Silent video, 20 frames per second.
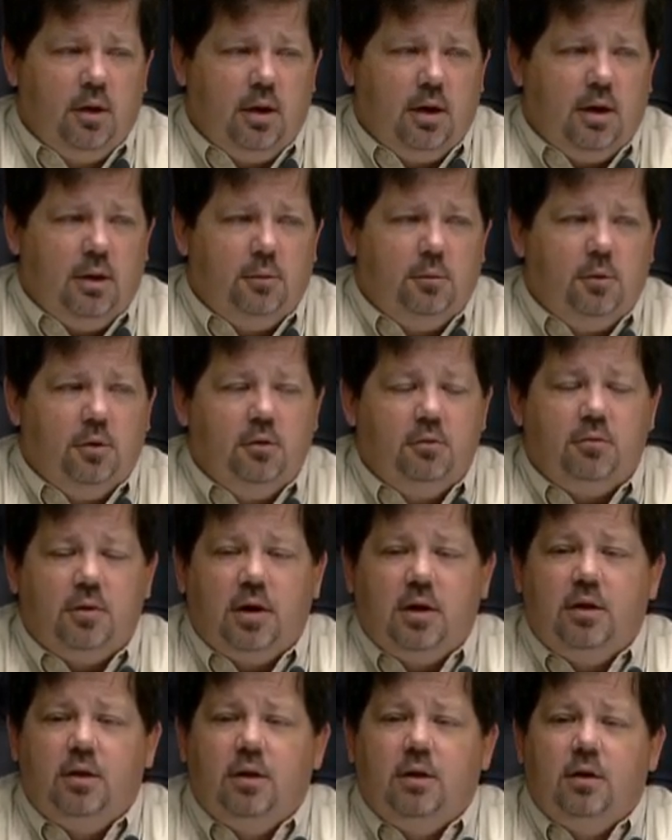uh, we'll
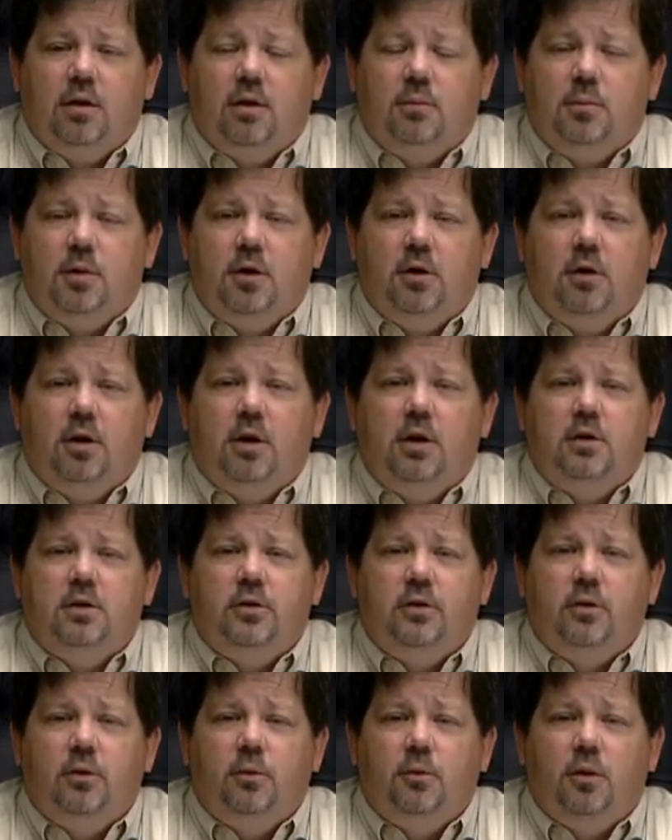invite the community
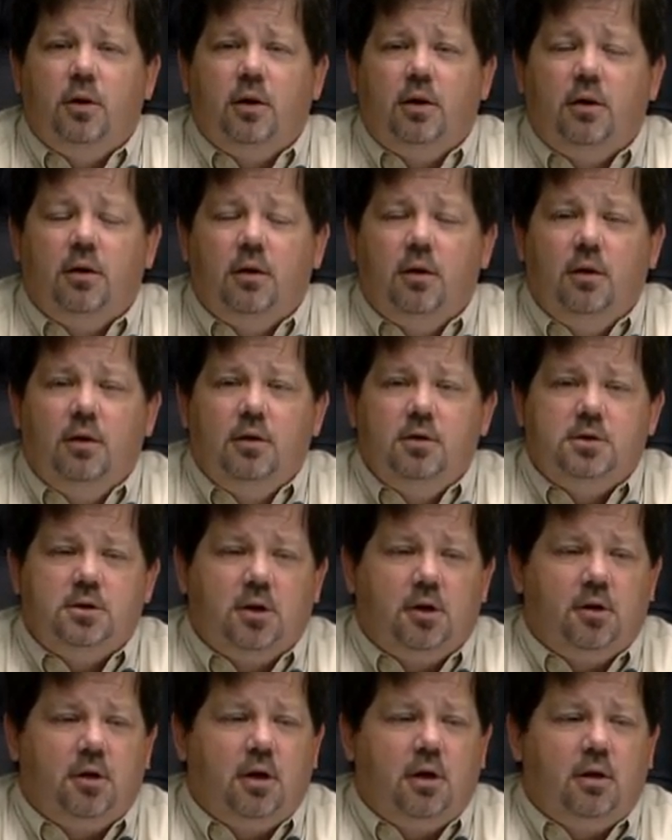to uh, to
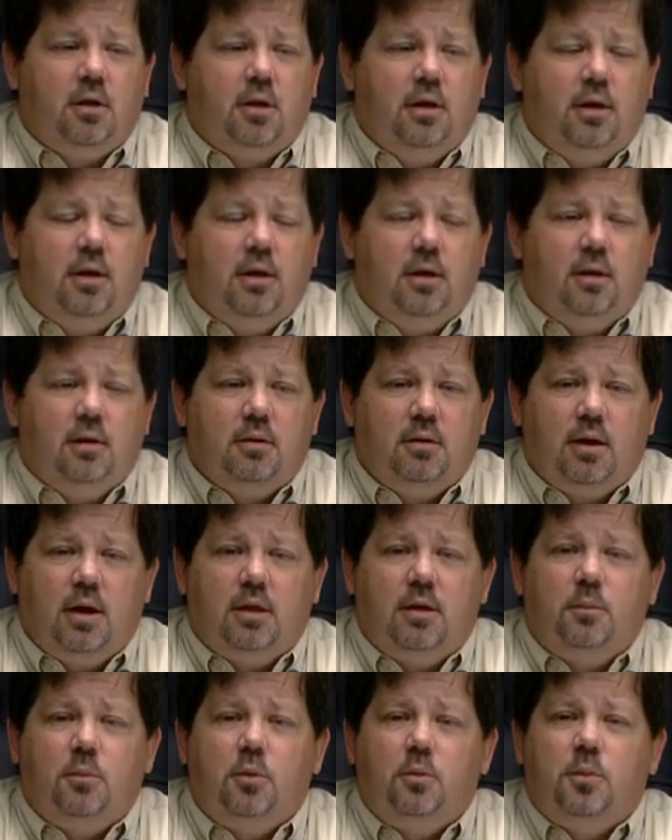look at the uh, at
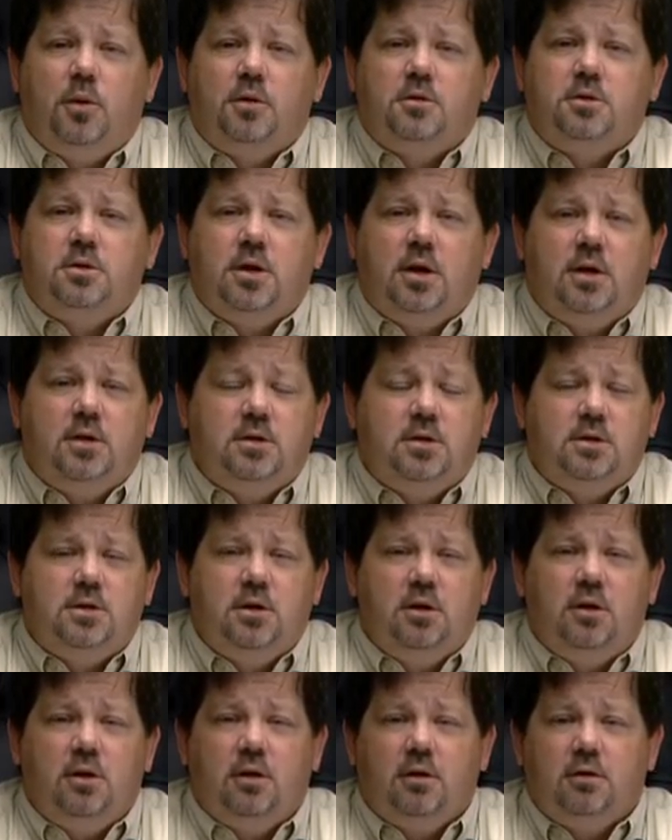the proposed changes
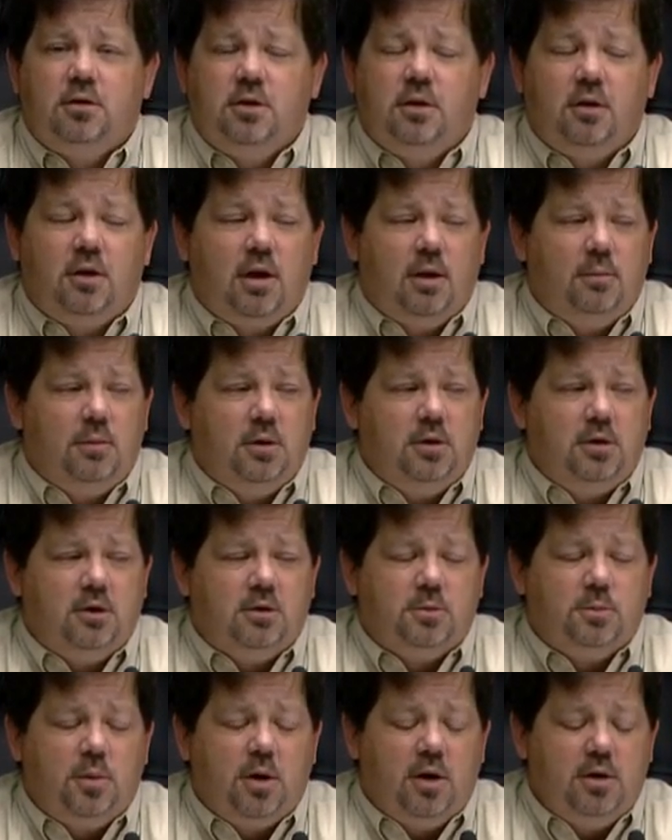to the to the coming
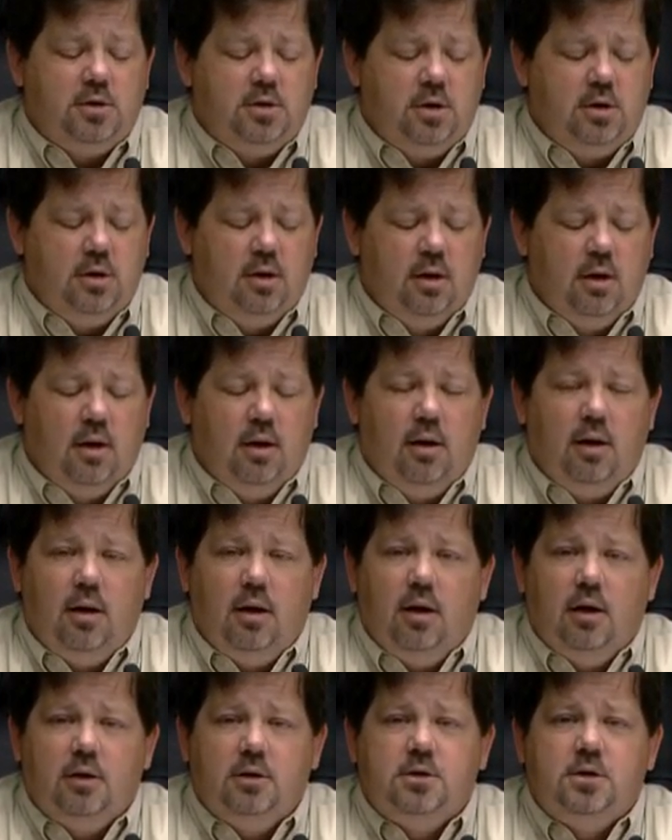year's budget
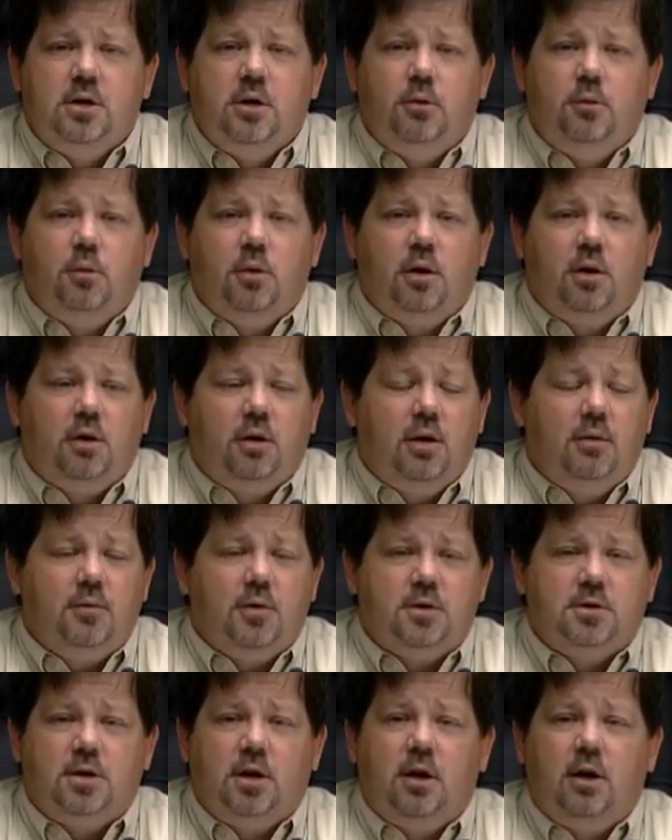and to uh, give
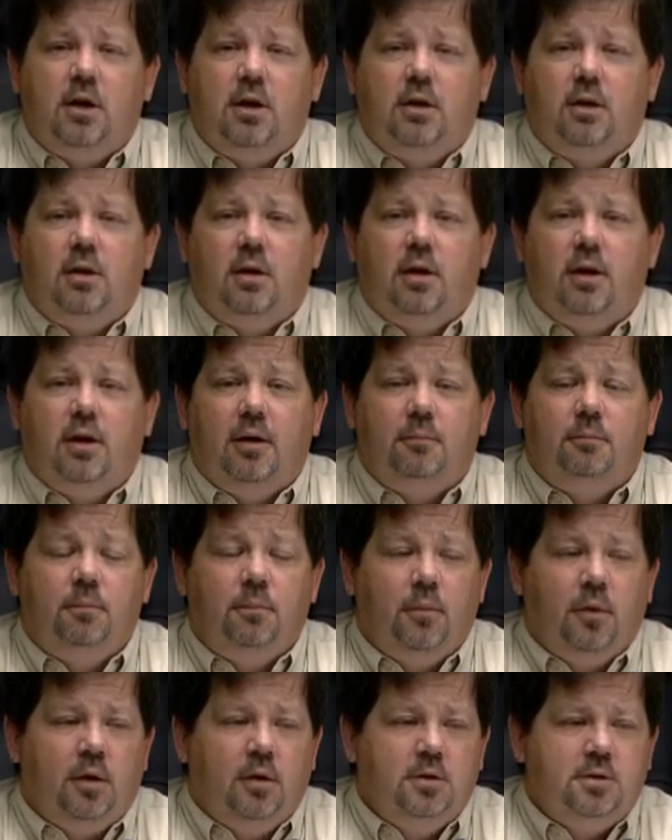us any uh,
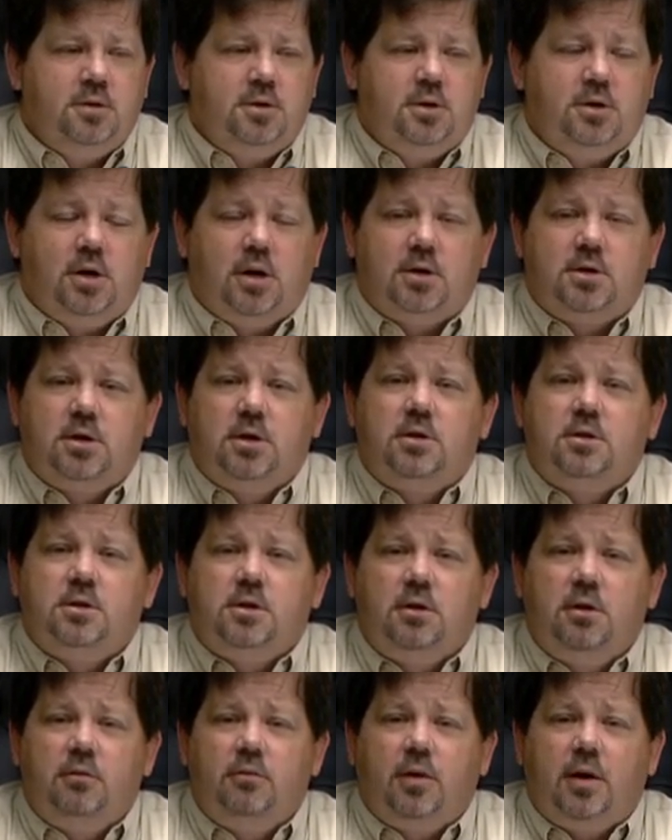suggestions
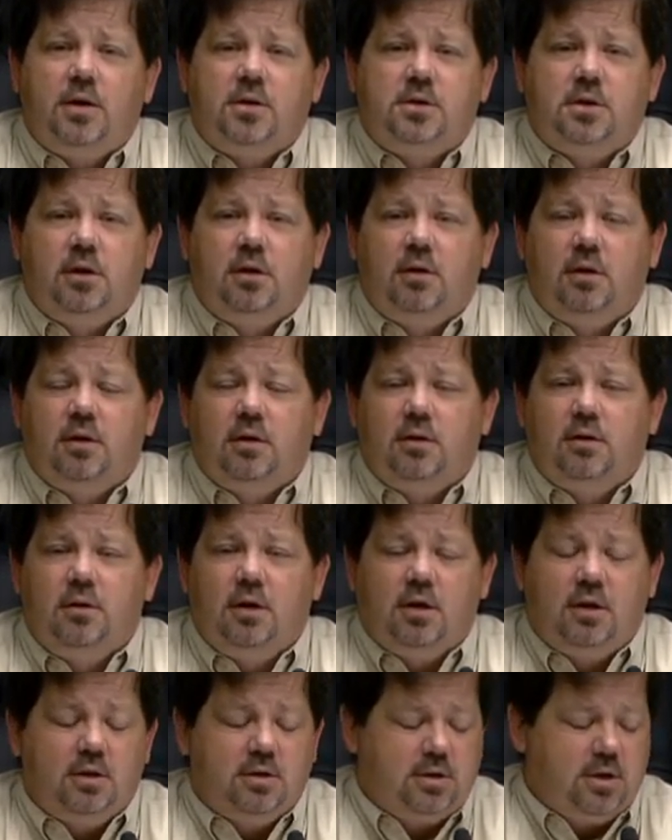or advice that the
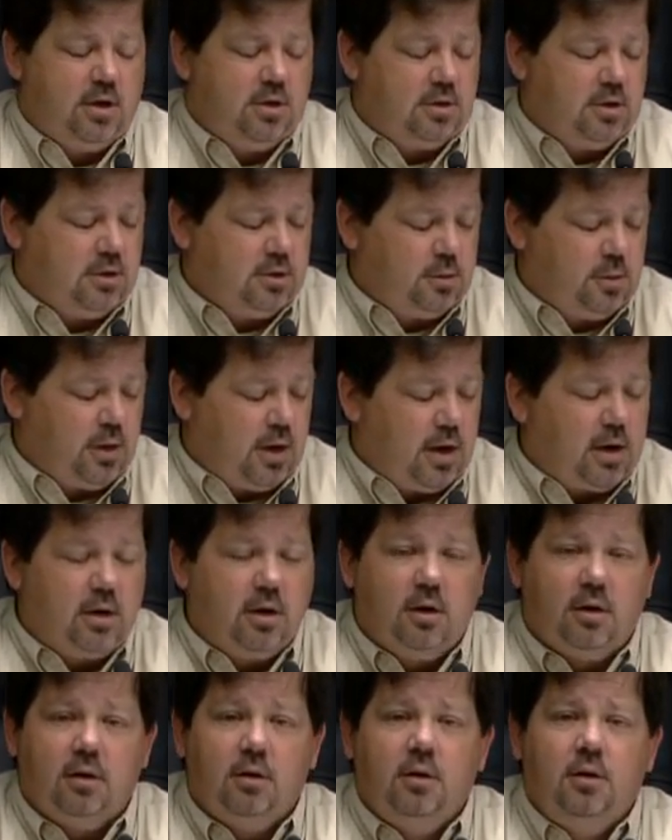that the citizens would like
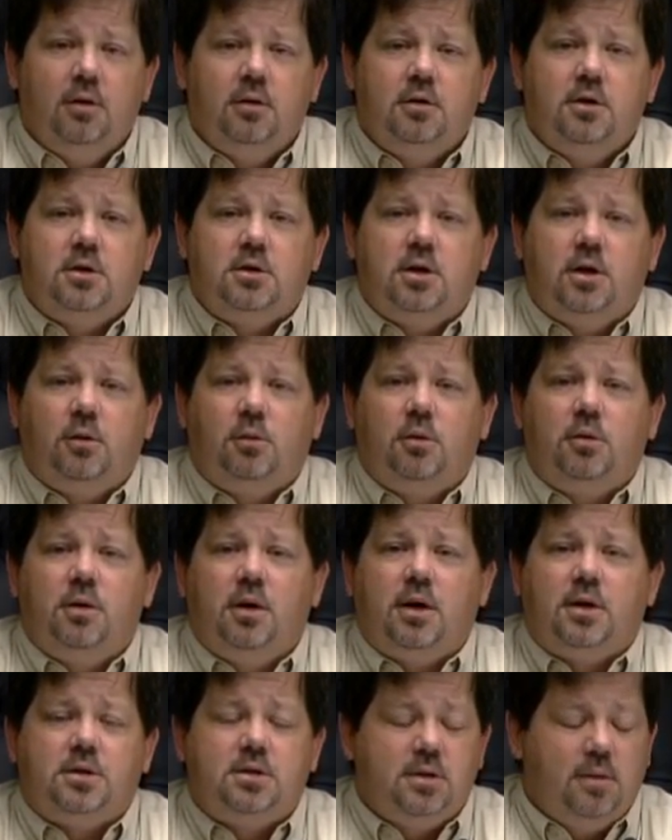to to share with
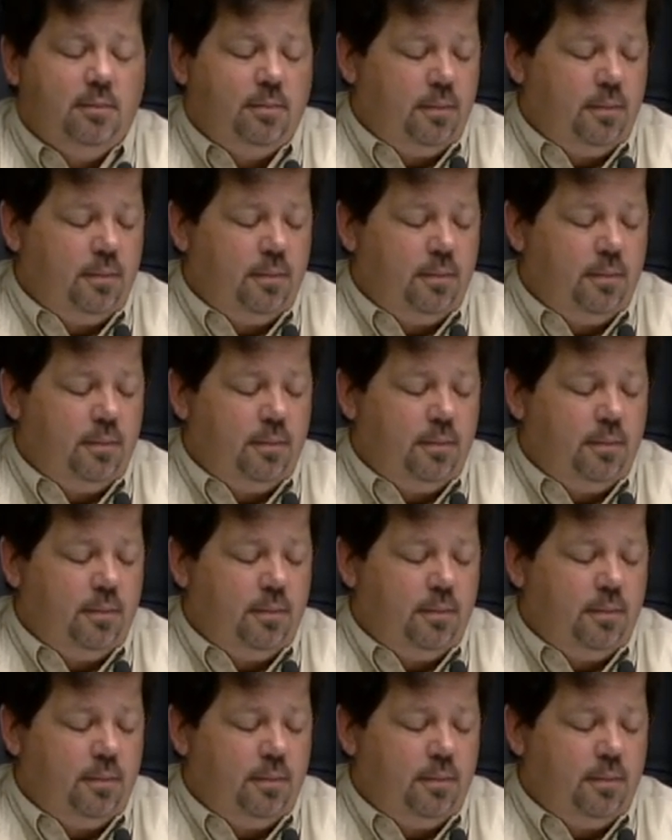us.